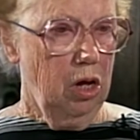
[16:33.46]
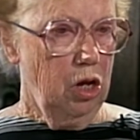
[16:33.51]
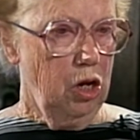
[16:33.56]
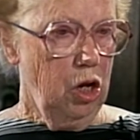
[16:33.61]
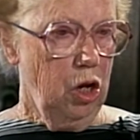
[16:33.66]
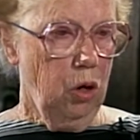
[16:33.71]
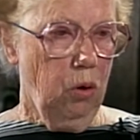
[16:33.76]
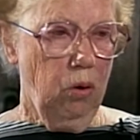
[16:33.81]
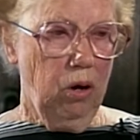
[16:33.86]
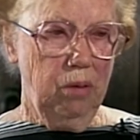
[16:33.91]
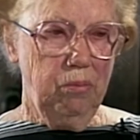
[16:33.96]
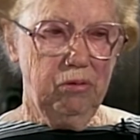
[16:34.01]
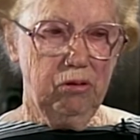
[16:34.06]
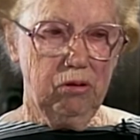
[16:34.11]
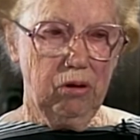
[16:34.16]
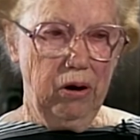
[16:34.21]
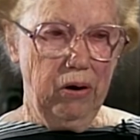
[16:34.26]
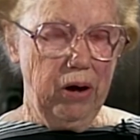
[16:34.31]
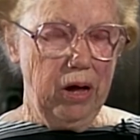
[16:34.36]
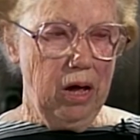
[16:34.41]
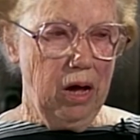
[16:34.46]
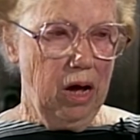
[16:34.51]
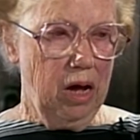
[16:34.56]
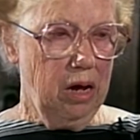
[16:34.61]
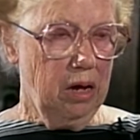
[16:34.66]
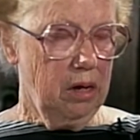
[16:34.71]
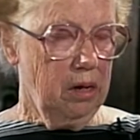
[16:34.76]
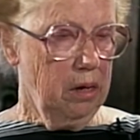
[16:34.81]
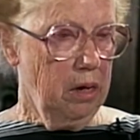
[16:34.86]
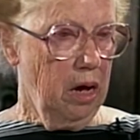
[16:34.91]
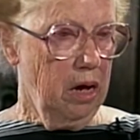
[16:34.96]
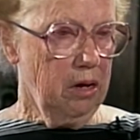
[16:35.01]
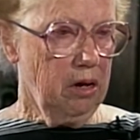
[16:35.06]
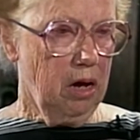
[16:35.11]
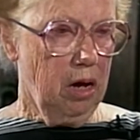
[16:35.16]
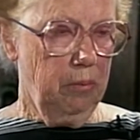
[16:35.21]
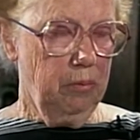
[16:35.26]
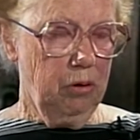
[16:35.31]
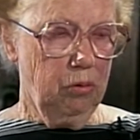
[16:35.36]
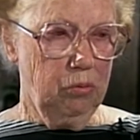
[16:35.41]
No, I'm sorry, I cannot
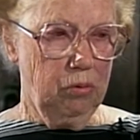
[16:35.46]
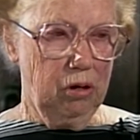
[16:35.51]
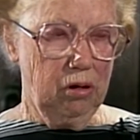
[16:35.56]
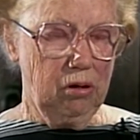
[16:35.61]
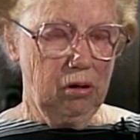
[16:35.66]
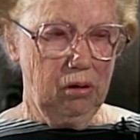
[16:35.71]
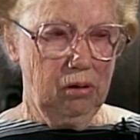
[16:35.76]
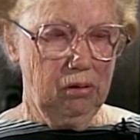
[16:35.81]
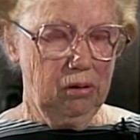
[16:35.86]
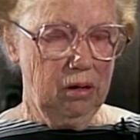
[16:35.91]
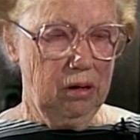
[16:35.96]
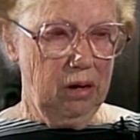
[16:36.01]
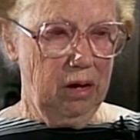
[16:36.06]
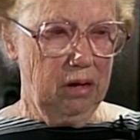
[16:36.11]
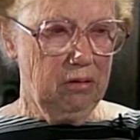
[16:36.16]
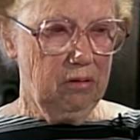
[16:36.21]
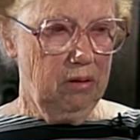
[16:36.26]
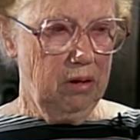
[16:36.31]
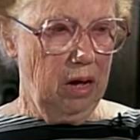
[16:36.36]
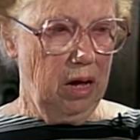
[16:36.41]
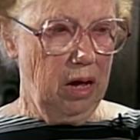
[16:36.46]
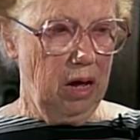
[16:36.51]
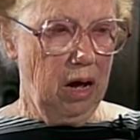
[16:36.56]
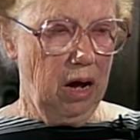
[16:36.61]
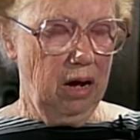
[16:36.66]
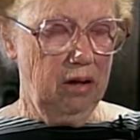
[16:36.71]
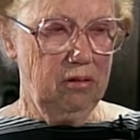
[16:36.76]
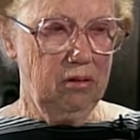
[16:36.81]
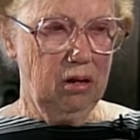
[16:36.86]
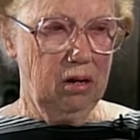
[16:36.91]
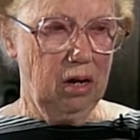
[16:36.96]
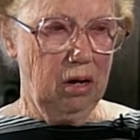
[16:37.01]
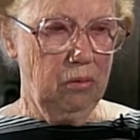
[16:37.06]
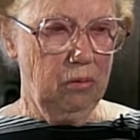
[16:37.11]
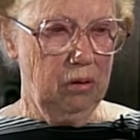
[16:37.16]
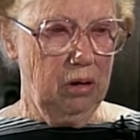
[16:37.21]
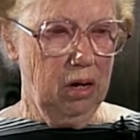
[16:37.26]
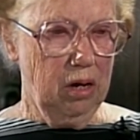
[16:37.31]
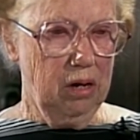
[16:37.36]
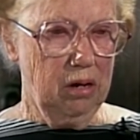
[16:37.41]
come to work the next day. I said, I
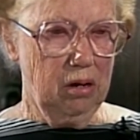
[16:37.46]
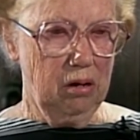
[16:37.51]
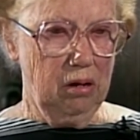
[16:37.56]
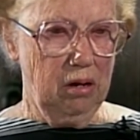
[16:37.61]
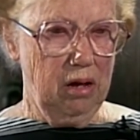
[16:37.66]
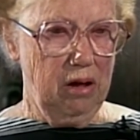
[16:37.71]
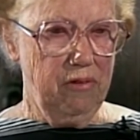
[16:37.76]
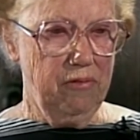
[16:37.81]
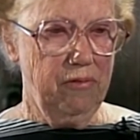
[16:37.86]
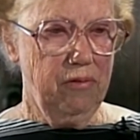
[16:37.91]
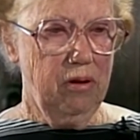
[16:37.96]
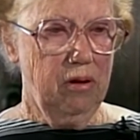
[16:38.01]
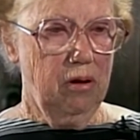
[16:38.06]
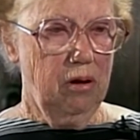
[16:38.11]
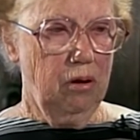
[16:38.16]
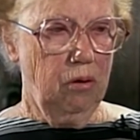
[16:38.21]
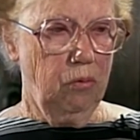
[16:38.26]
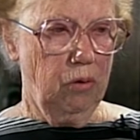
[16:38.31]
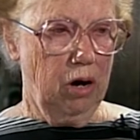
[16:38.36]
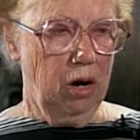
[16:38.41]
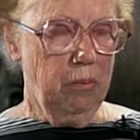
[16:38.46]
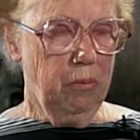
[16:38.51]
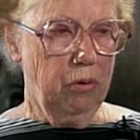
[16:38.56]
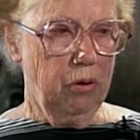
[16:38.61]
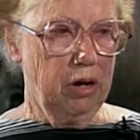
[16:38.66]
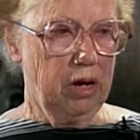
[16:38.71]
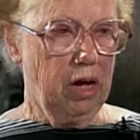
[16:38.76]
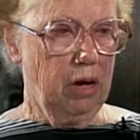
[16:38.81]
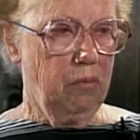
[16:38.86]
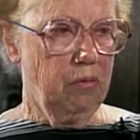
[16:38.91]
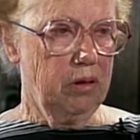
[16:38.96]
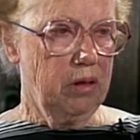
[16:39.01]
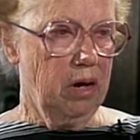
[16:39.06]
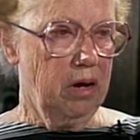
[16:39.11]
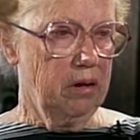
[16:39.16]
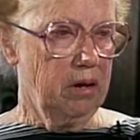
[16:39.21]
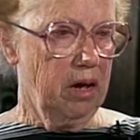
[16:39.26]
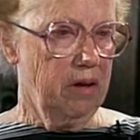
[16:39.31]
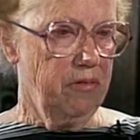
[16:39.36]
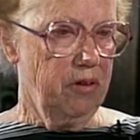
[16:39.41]
would not leave where I'm working
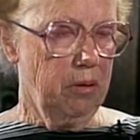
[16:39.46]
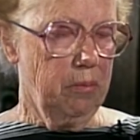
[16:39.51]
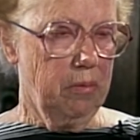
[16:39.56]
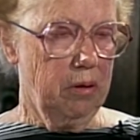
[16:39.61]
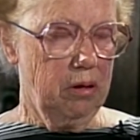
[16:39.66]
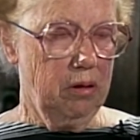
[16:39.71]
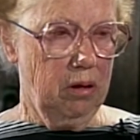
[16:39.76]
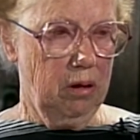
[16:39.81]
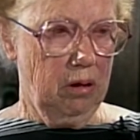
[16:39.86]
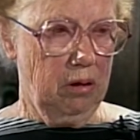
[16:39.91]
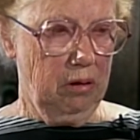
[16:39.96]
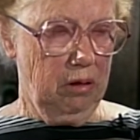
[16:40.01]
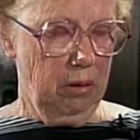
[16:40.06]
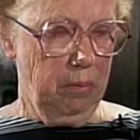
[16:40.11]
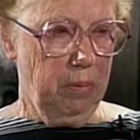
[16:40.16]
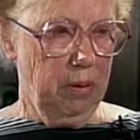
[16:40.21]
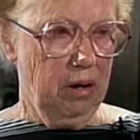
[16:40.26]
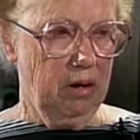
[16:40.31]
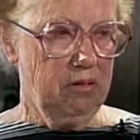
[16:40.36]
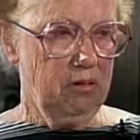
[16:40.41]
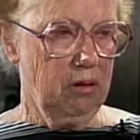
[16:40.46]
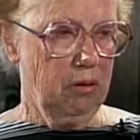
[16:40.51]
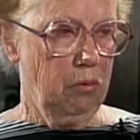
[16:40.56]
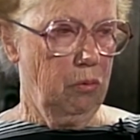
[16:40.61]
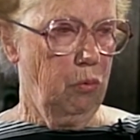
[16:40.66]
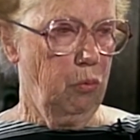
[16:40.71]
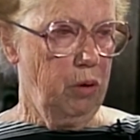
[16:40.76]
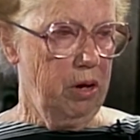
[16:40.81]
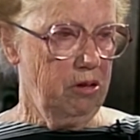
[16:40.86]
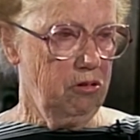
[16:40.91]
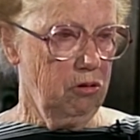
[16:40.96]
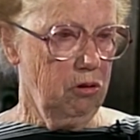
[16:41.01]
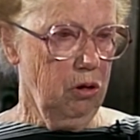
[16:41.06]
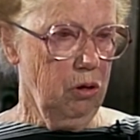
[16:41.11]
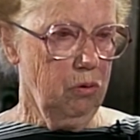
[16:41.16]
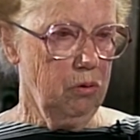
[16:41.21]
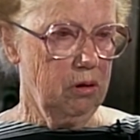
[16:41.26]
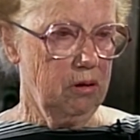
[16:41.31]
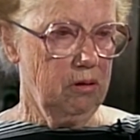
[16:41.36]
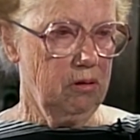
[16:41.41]
without giving the boss a week's
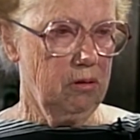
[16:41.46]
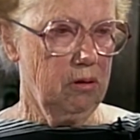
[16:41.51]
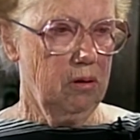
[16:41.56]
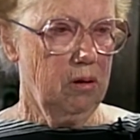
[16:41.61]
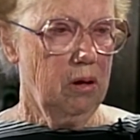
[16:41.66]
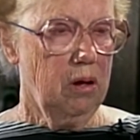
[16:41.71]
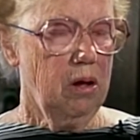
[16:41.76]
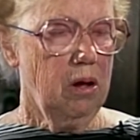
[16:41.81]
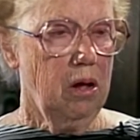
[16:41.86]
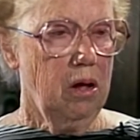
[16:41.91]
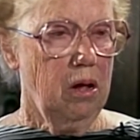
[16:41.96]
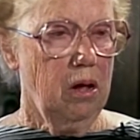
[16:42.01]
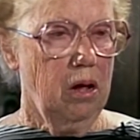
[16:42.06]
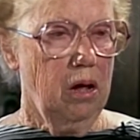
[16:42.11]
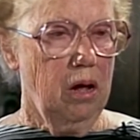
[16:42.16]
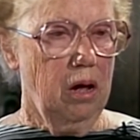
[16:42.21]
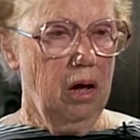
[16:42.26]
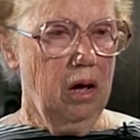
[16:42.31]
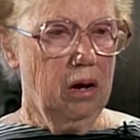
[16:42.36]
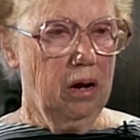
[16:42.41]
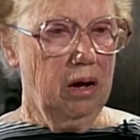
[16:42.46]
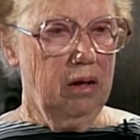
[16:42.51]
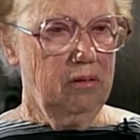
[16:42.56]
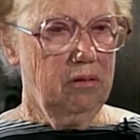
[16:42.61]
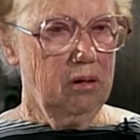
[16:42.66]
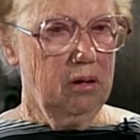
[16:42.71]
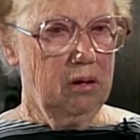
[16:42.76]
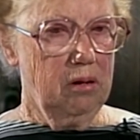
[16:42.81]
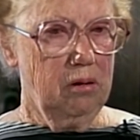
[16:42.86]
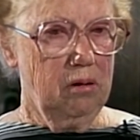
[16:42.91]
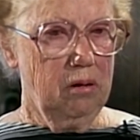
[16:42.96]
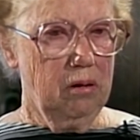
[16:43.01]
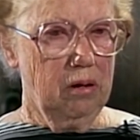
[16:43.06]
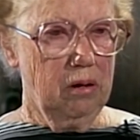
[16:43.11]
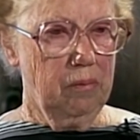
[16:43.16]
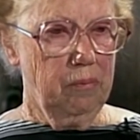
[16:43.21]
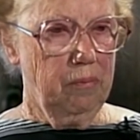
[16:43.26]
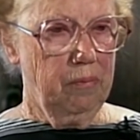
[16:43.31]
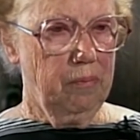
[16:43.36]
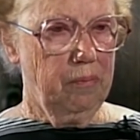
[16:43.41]
notice. And I said,
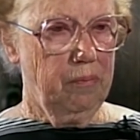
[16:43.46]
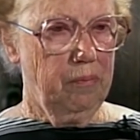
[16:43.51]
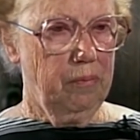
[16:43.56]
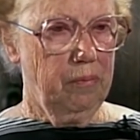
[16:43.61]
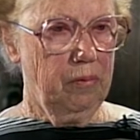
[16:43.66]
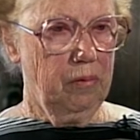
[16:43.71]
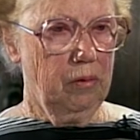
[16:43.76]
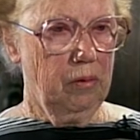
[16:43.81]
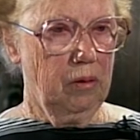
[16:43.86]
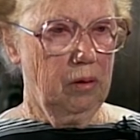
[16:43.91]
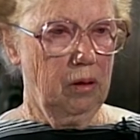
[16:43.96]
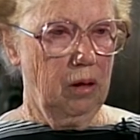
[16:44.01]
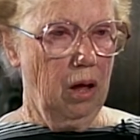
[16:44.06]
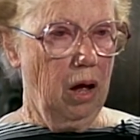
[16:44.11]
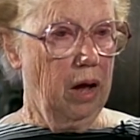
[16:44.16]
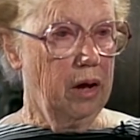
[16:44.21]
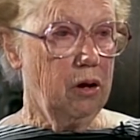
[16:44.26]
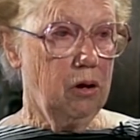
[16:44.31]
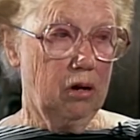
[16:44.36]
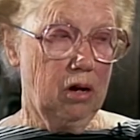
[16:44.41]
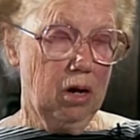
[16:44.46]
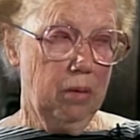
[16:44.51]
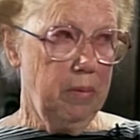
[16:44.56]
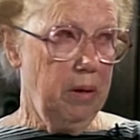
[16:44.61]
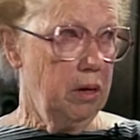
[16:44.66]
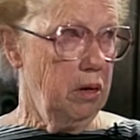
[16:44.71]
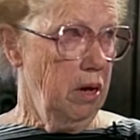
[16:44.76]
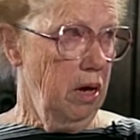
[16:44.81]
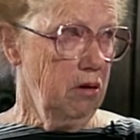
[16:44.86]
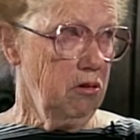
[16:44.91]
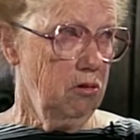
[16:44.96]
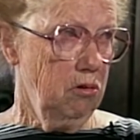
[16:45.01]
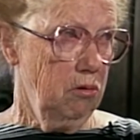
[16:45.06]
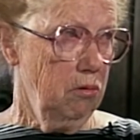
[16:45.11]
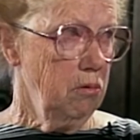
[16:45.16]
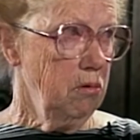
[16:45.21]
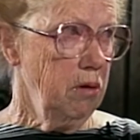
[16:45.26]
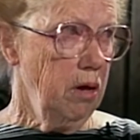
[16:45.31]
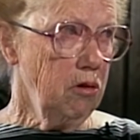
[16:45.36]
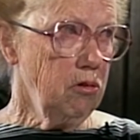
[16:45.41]
I could come in
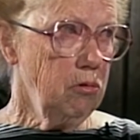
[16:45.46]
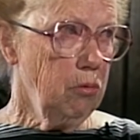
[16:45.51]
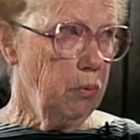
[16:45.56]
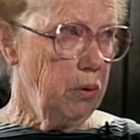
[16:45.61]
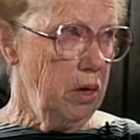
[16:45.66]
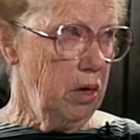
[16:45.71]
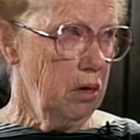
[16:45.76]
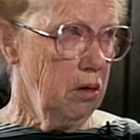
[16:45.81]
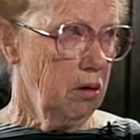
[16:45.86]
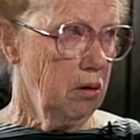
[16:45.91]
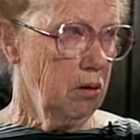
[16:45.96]
next week.